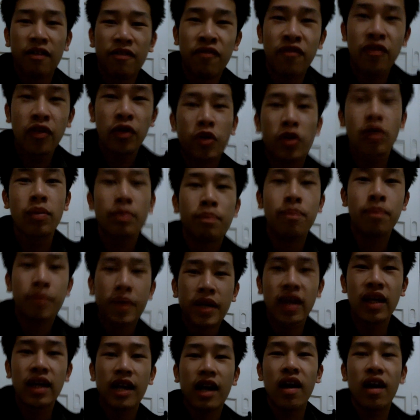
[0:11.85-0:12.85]
a very
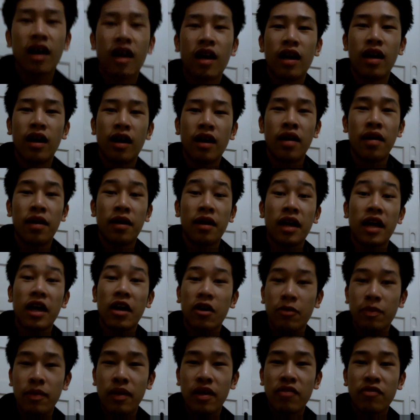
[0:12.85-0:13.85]
big
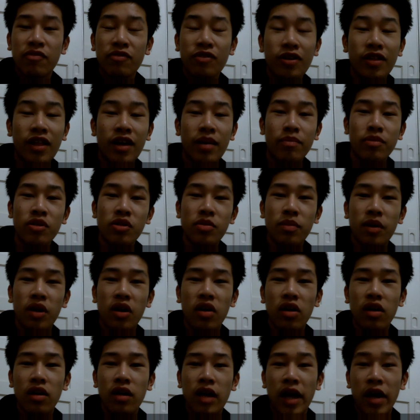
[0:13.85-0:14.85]
airplane for them
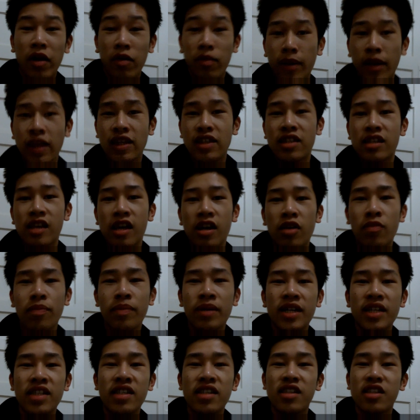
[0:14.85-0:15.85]
tomorrow, airplane
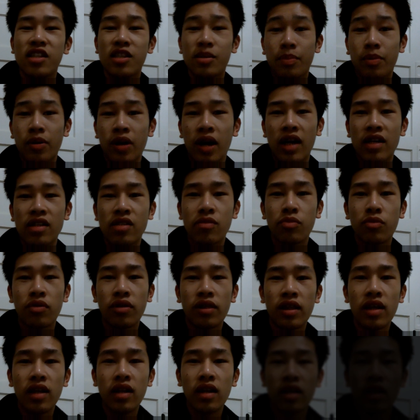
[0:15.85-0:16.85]
centerpiece, and surprise them with